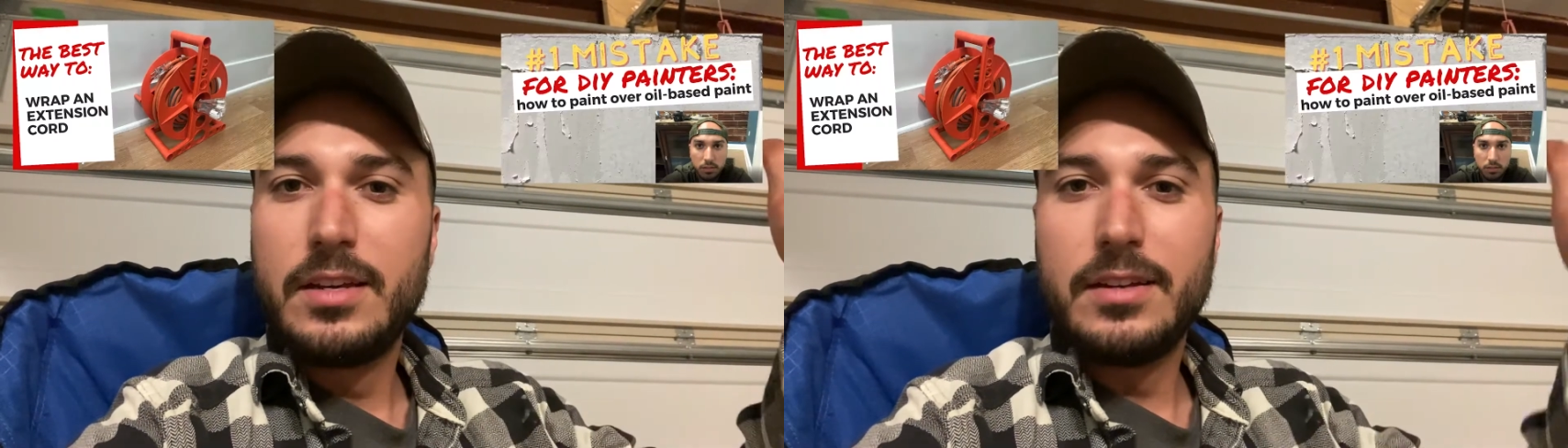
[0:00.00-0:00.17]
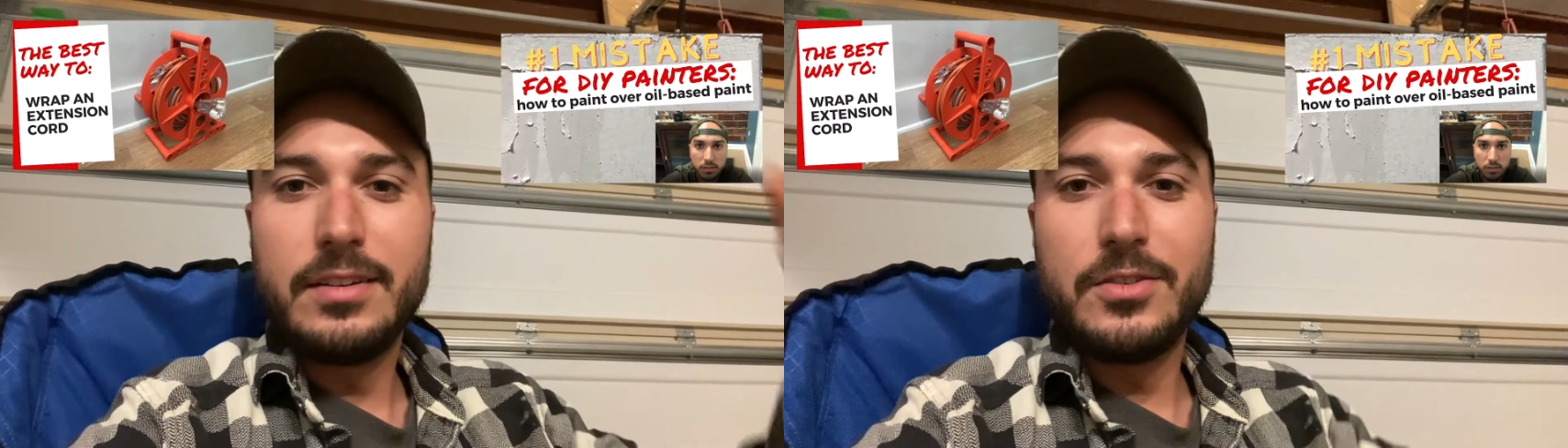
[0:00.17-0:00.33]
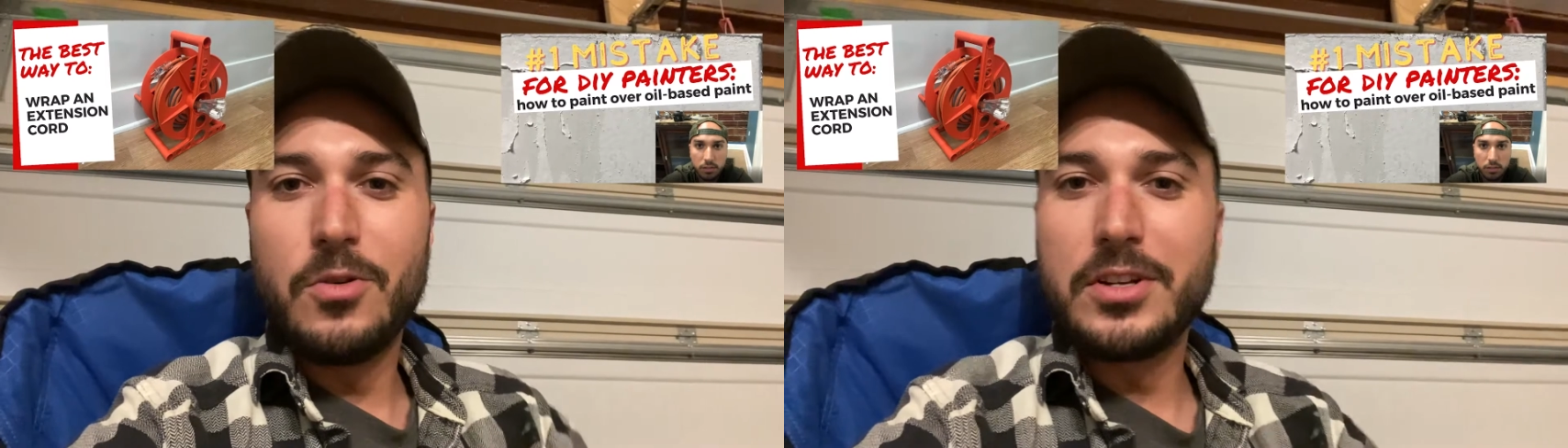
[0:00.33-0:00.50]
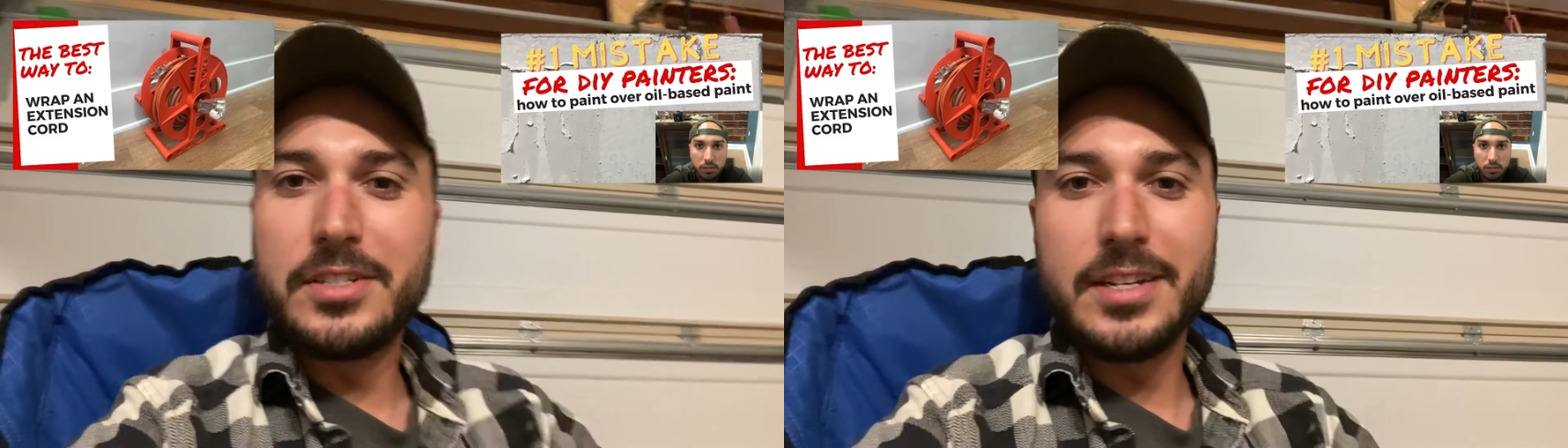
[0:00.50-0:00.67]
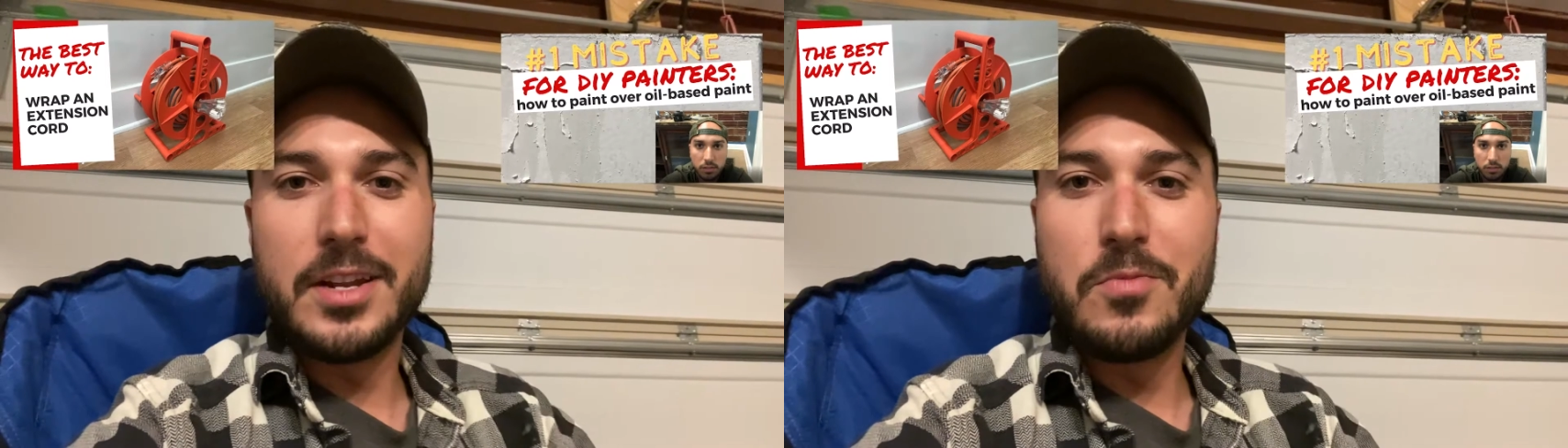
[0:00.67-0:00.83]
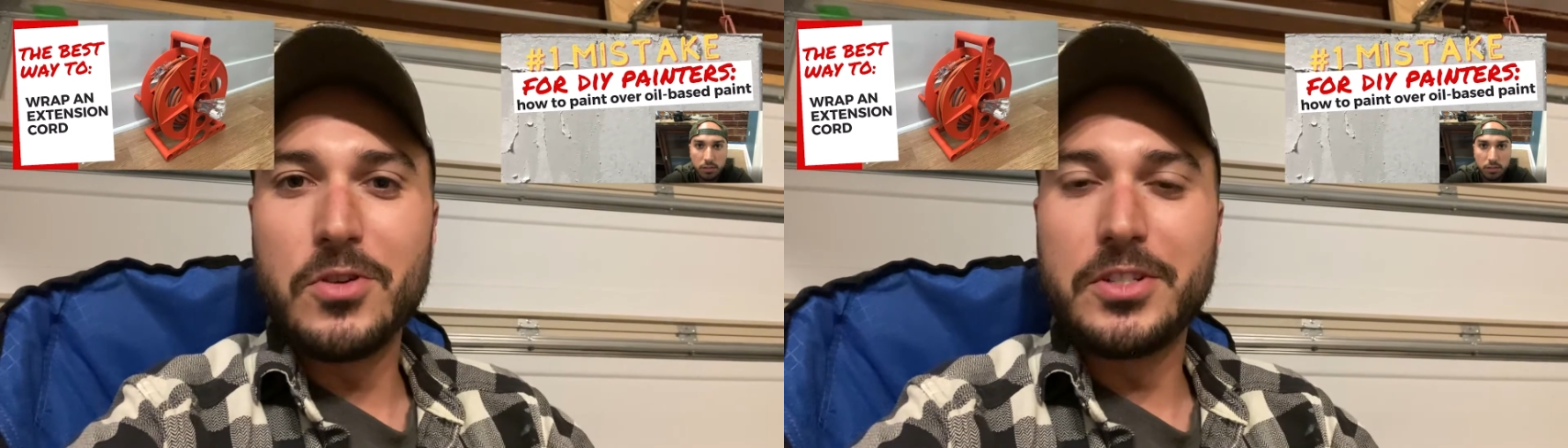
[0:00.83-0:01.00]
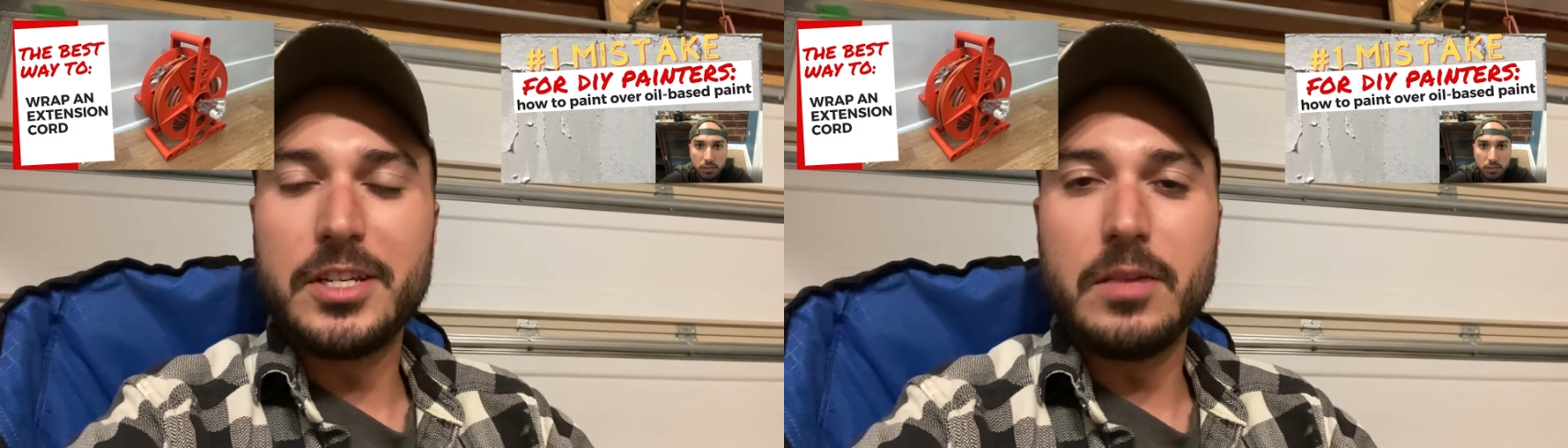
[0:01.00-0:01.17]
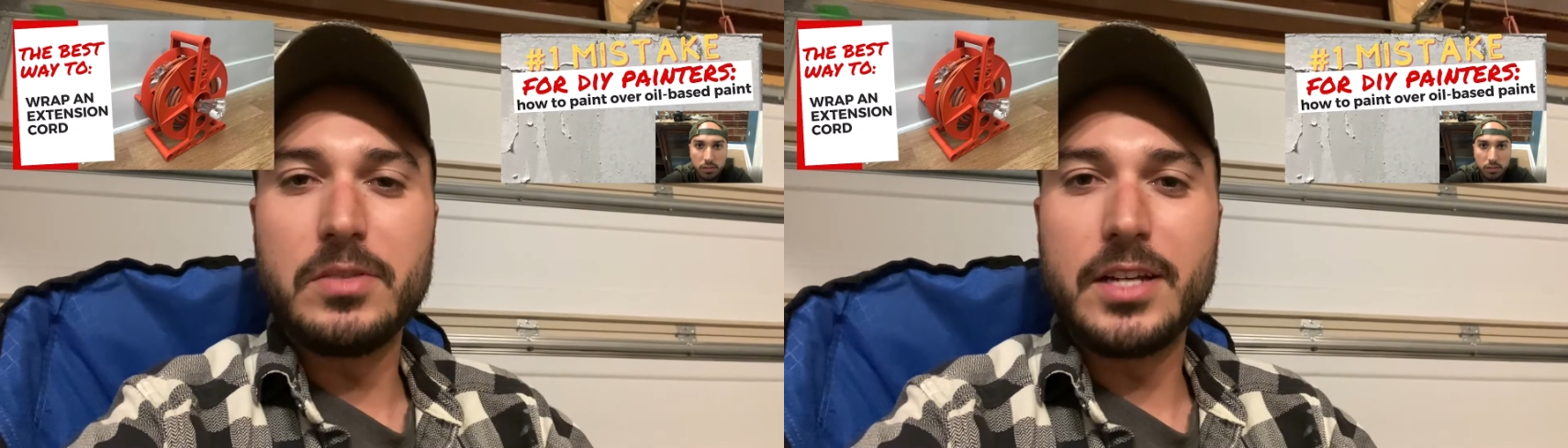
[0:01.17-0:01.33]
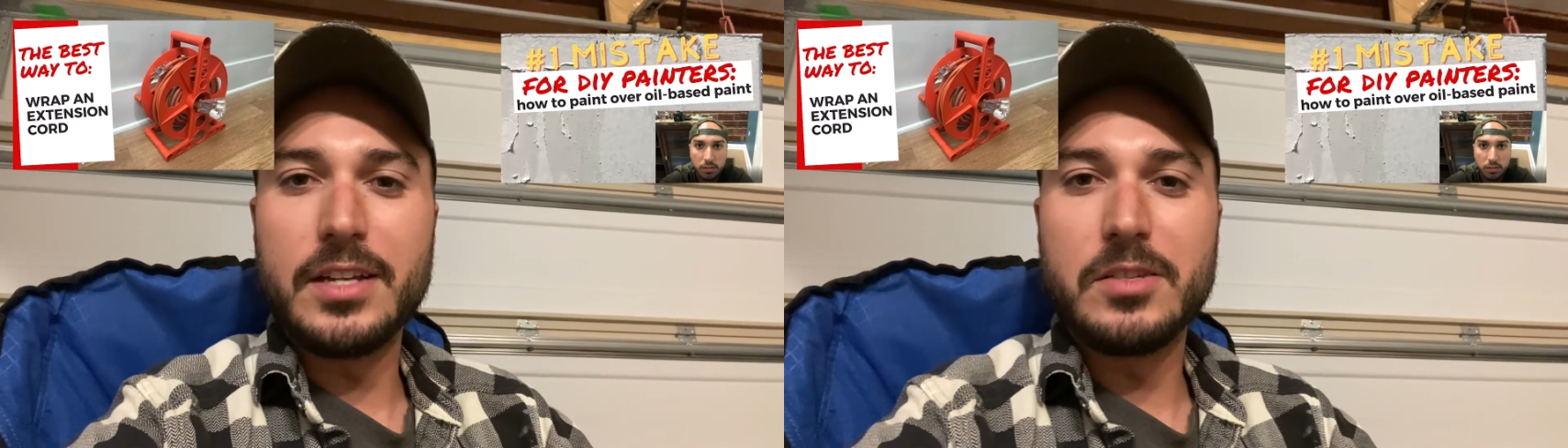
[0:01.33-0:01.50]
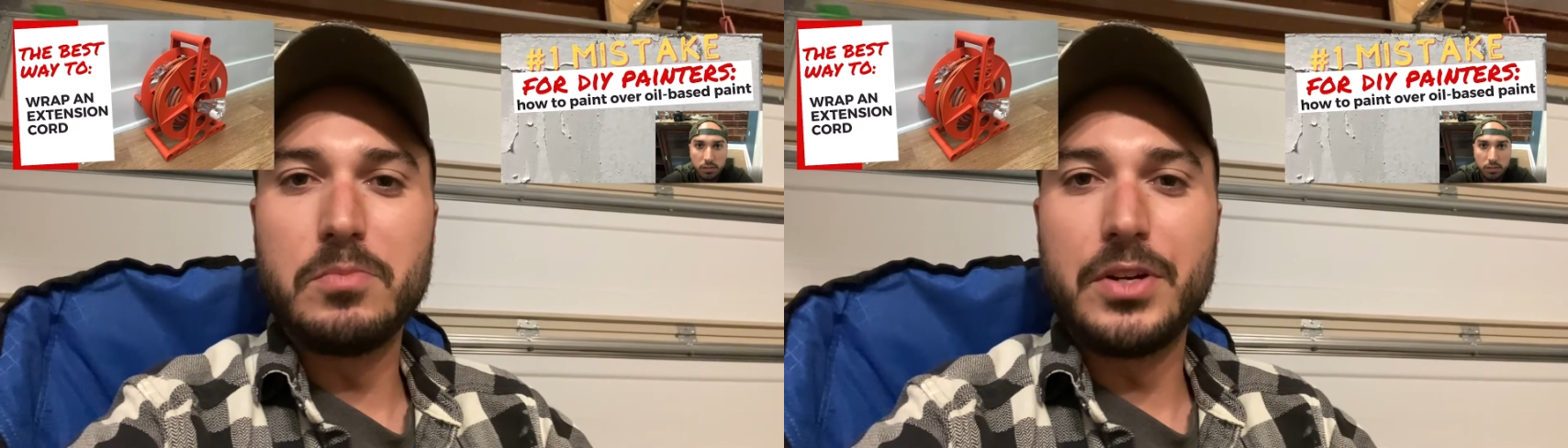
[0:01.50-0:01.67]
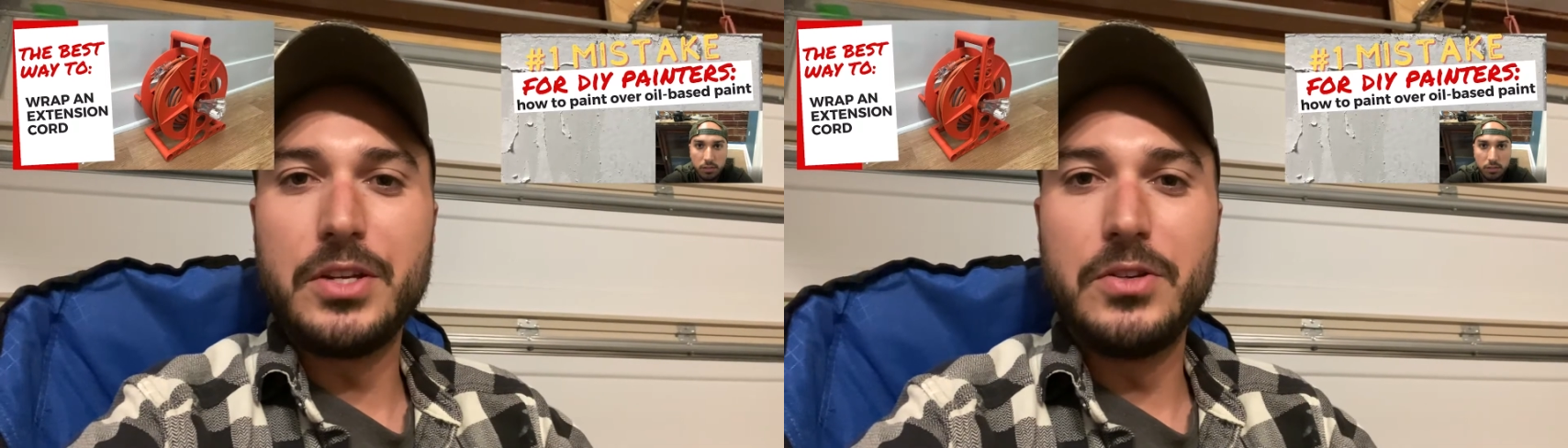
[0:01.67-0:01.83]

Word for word: you want to see any more tips? I got some pretty